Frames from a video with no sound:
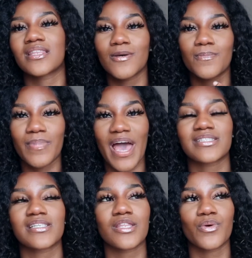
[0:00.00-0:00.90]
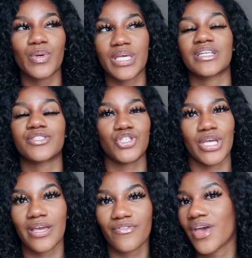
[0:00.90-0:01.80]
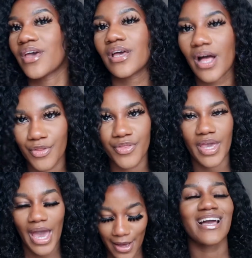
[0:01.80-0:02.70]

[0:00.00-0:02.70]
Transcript: the better that we can achieve healthy hair.